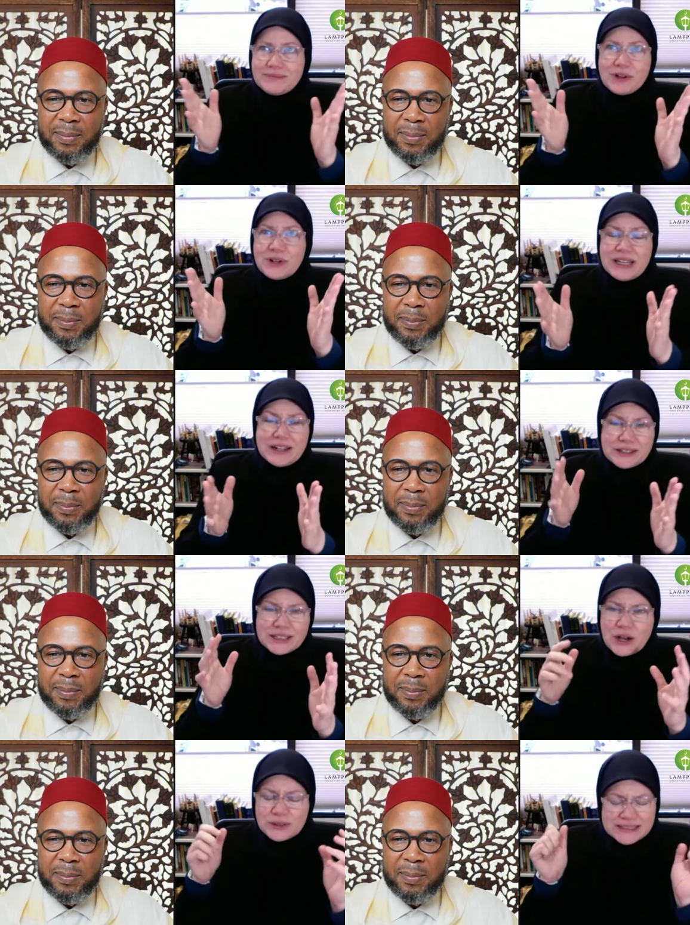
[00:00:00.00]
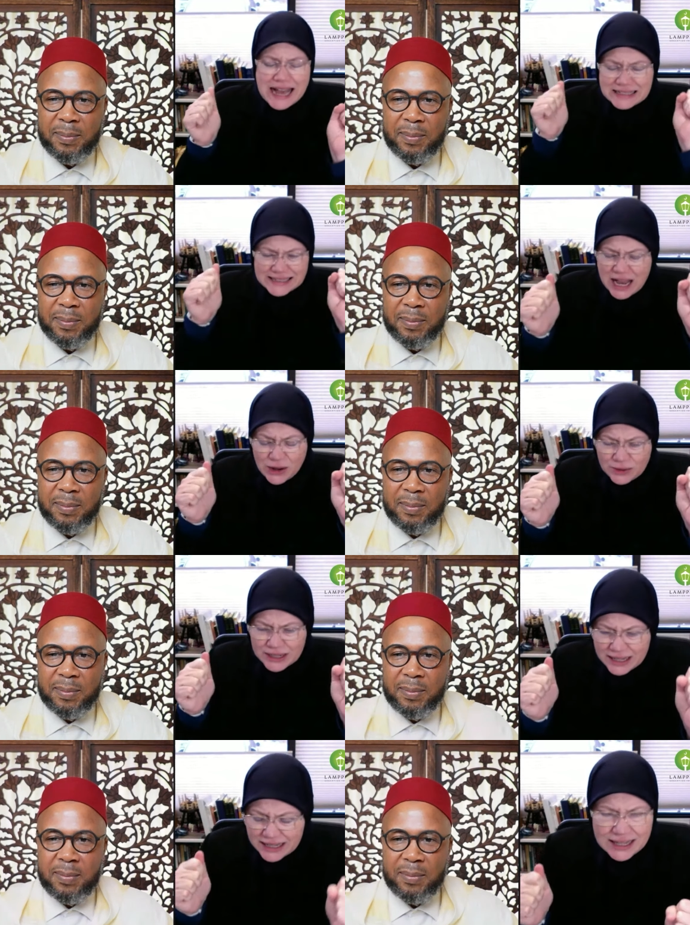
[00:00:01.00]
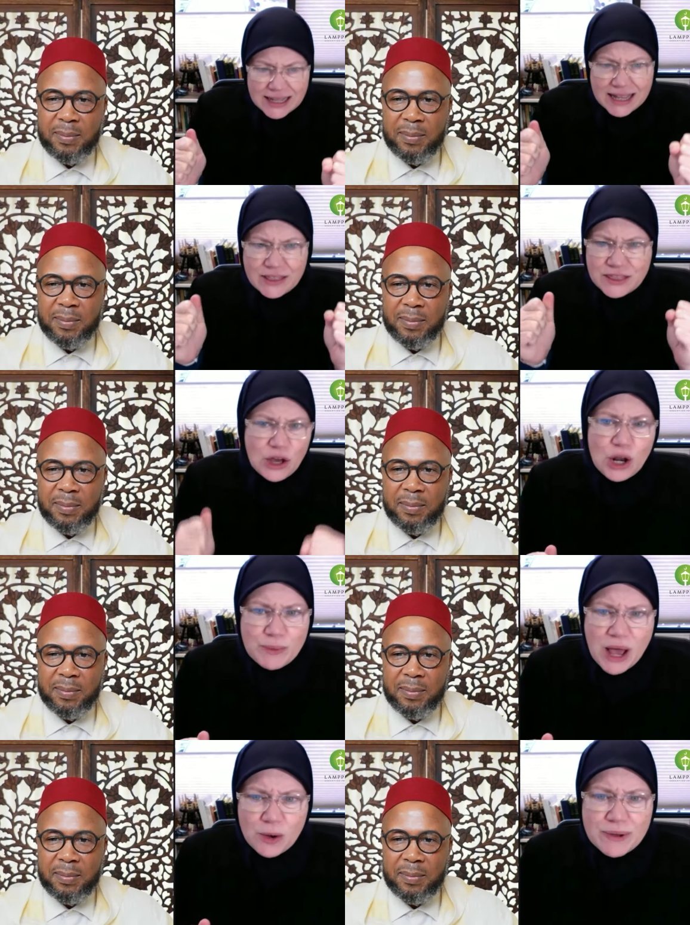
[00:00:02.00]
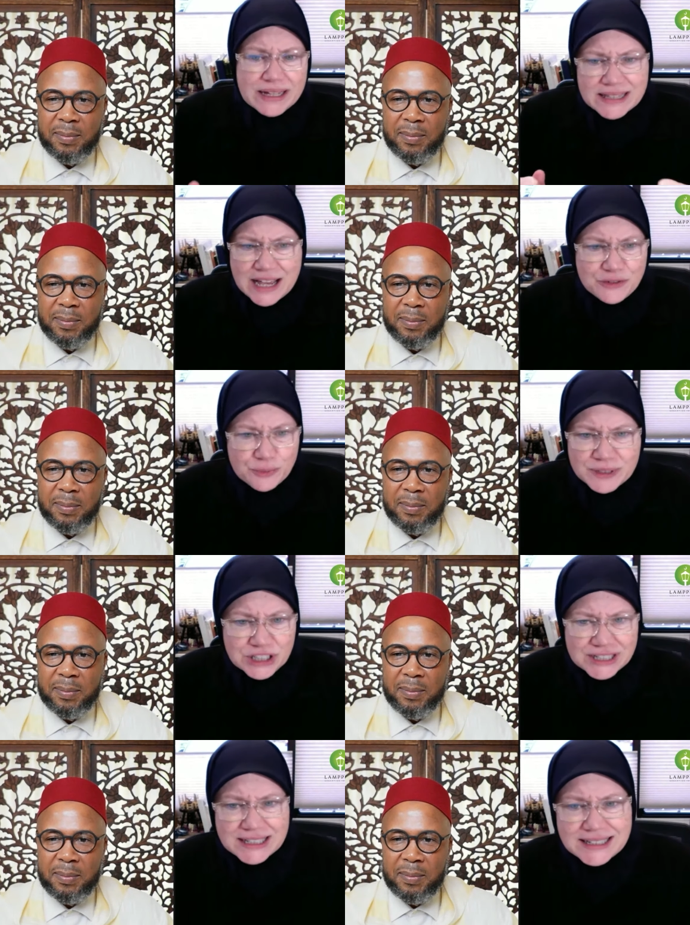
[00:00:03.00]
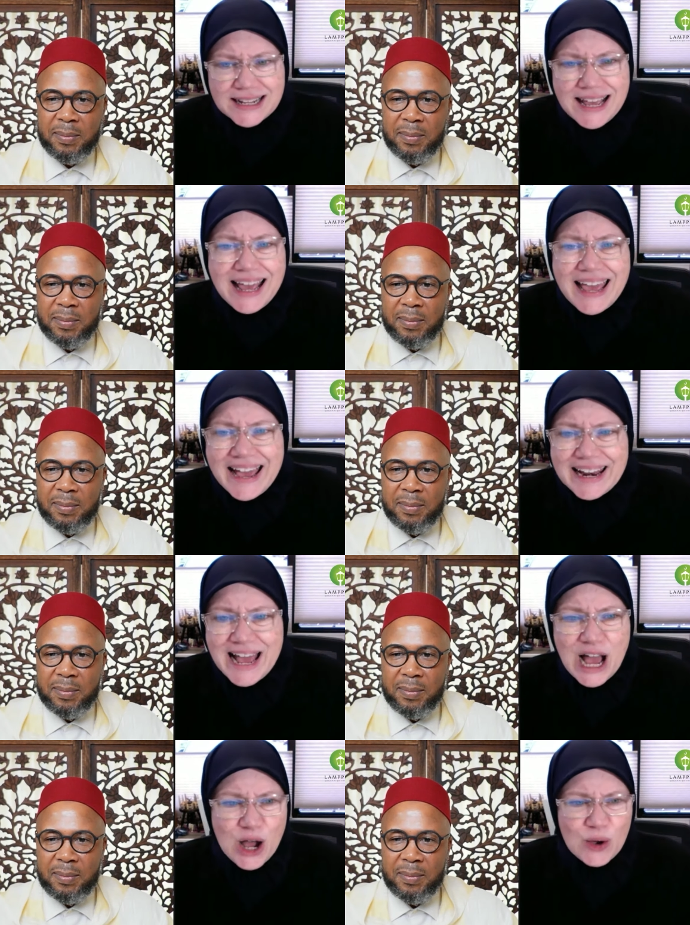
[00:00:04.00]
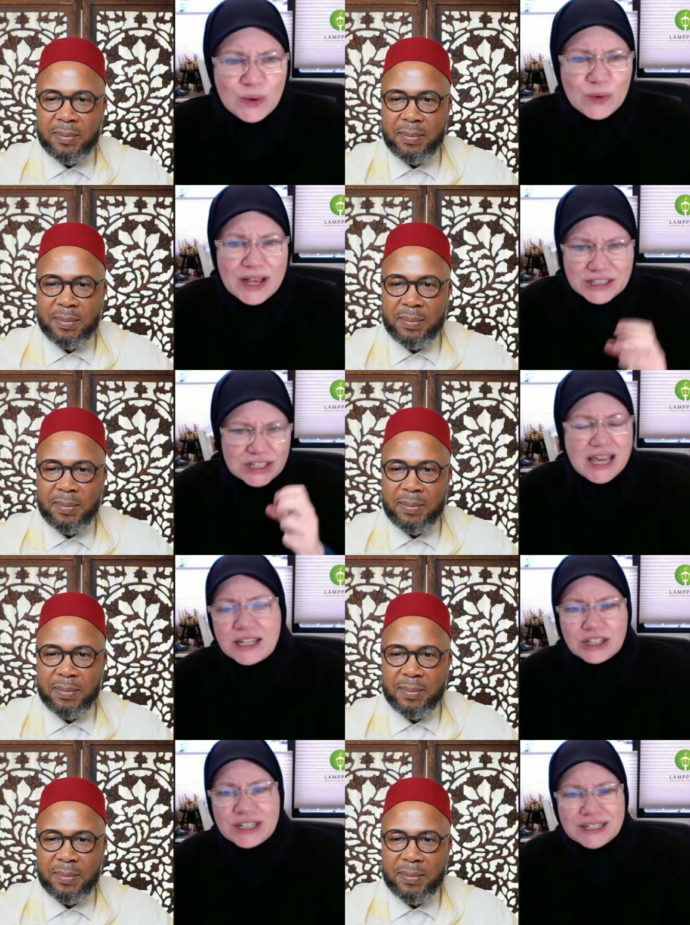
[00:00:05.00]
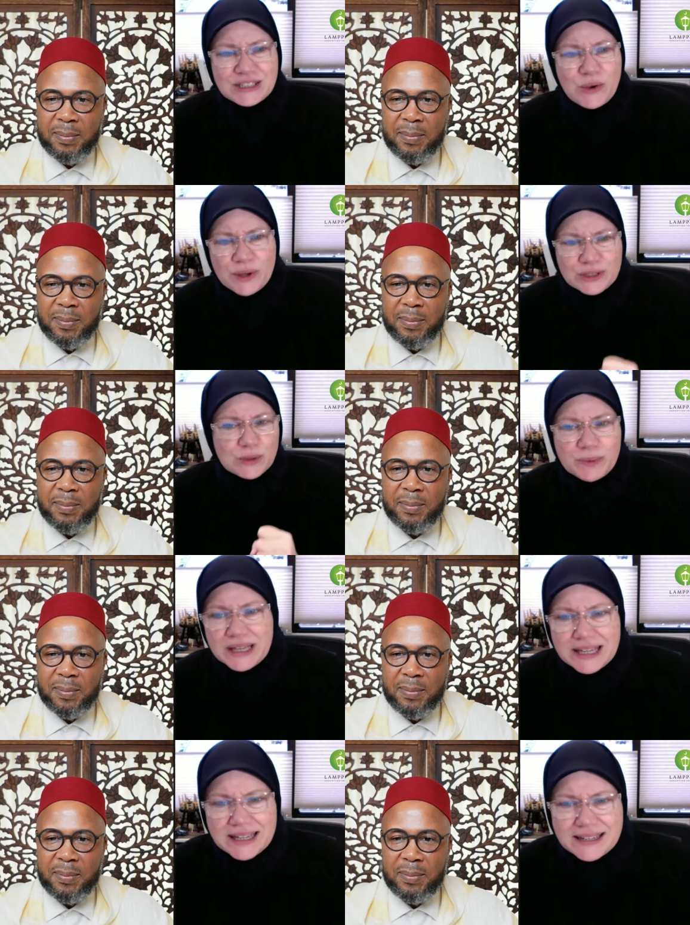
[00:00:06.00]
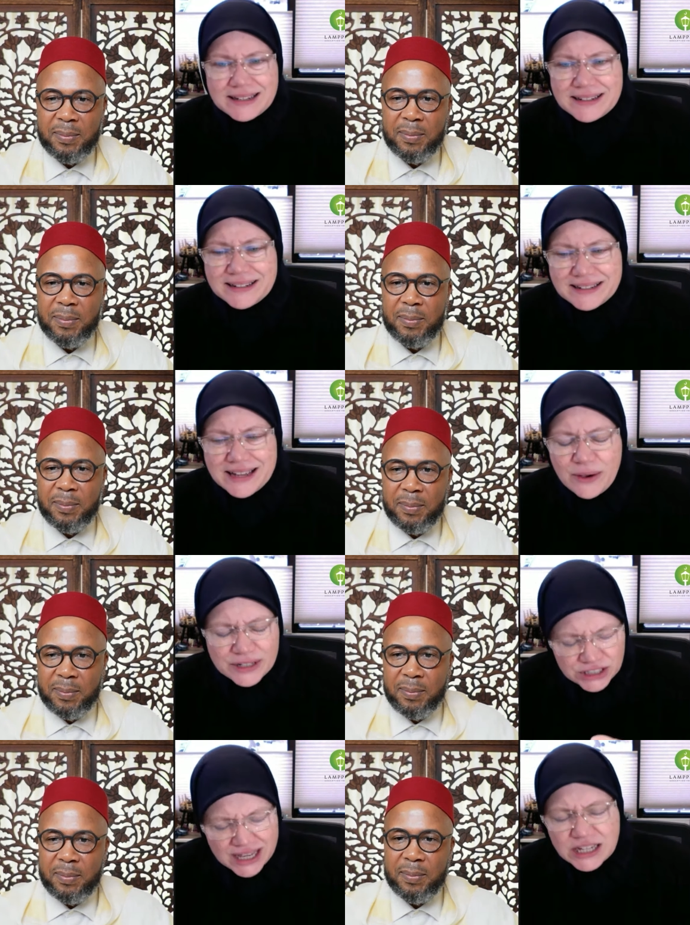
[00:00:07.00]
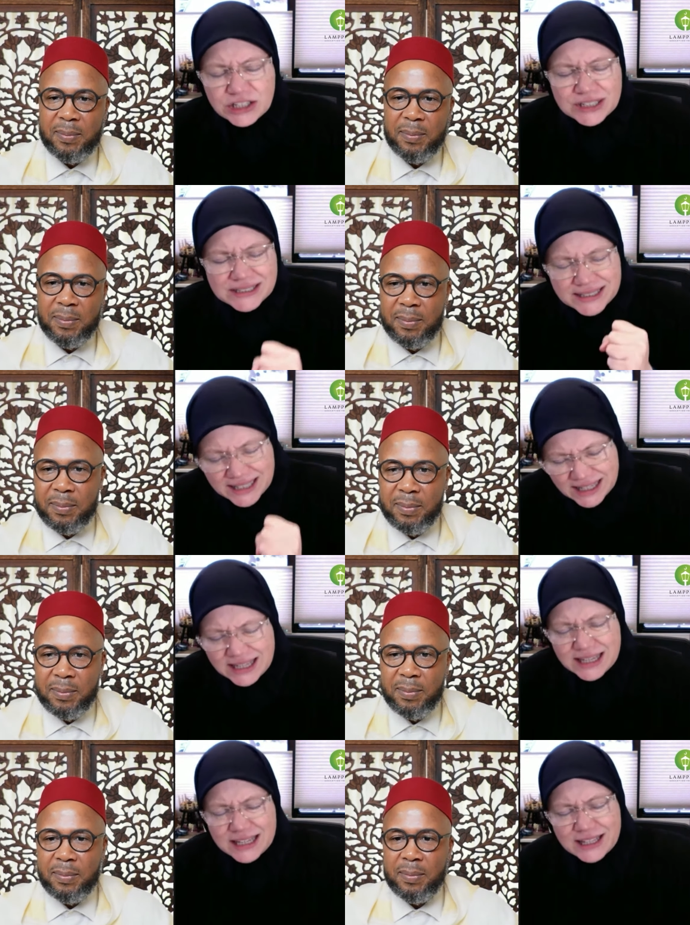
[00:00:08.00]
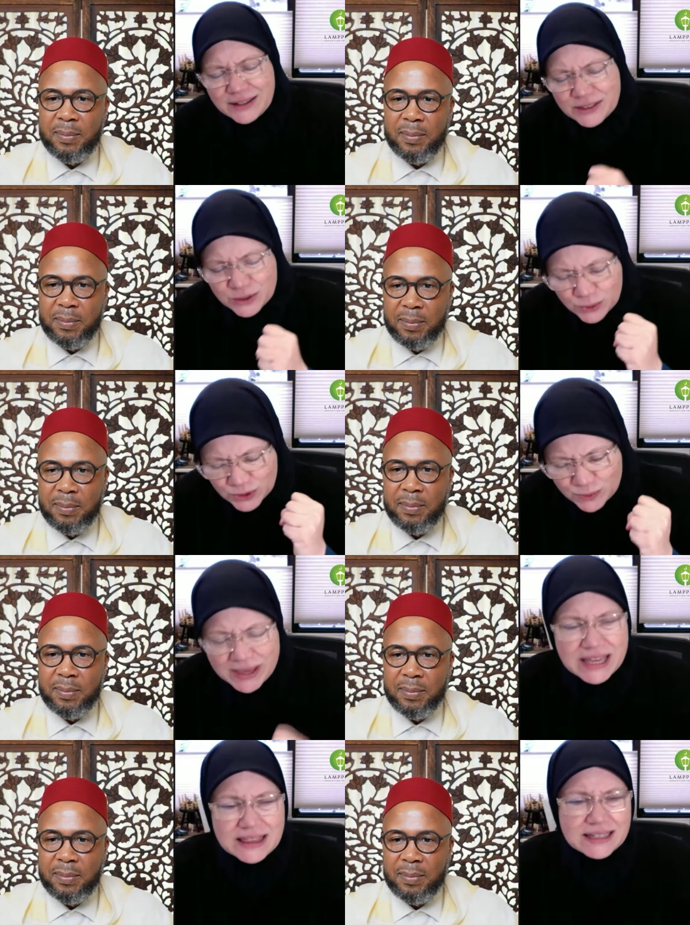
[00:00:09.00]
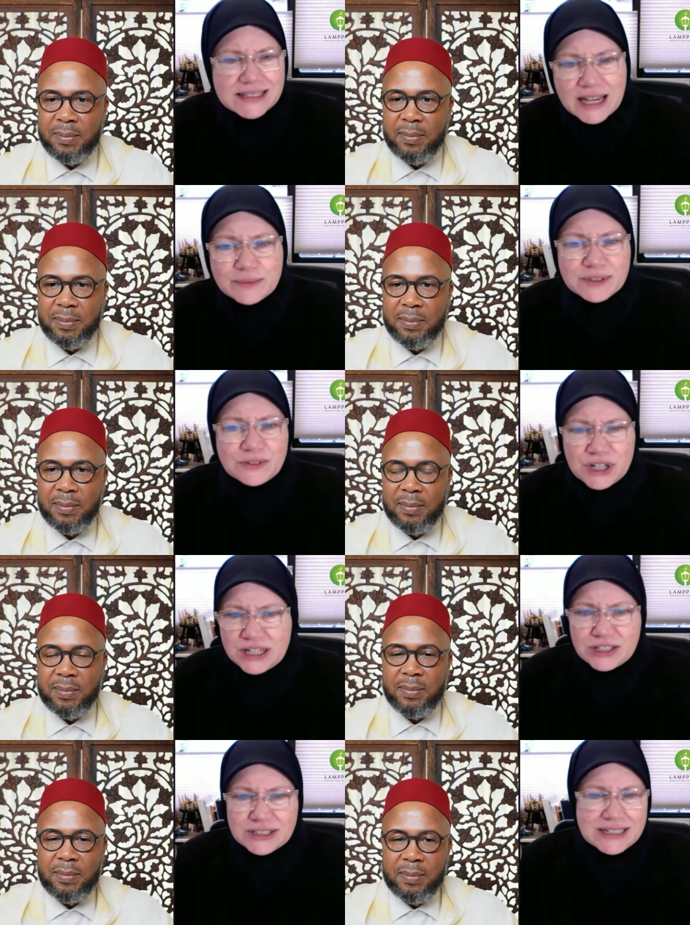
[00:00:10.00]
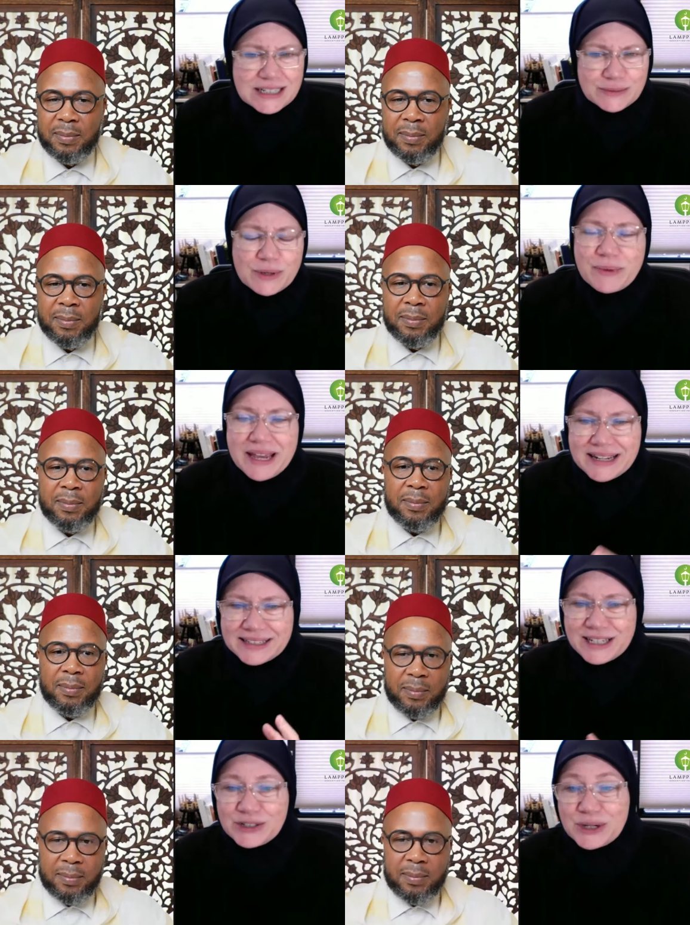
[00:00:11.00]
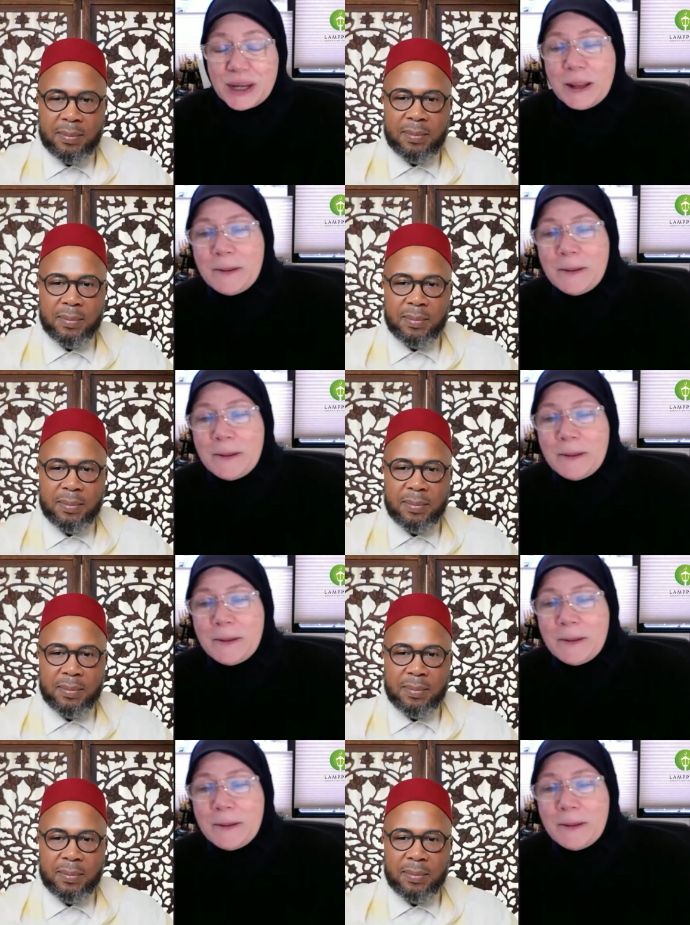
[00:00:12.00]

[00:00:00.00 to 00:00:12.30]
Speaker 1: 30 years ago sat down and thought about my life mission and how education is going to be how education is the key to to make the types of changes that need to be made, etc. Mm-hmm.